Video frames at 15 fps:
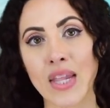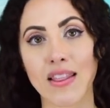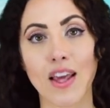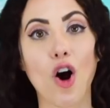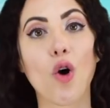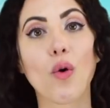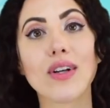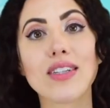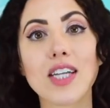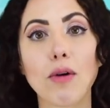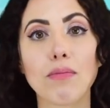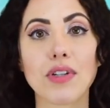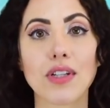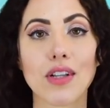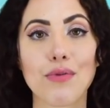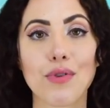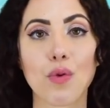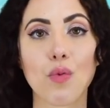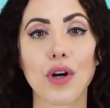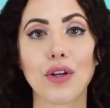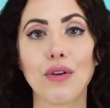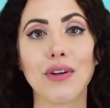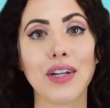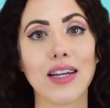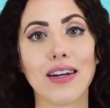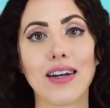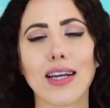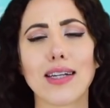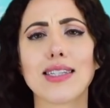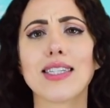They always help deliver what you need
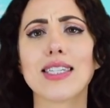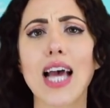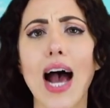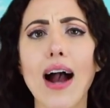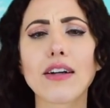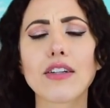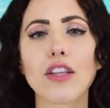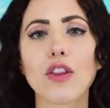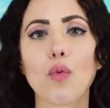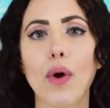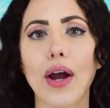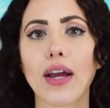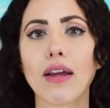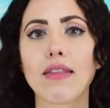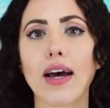in exactly the way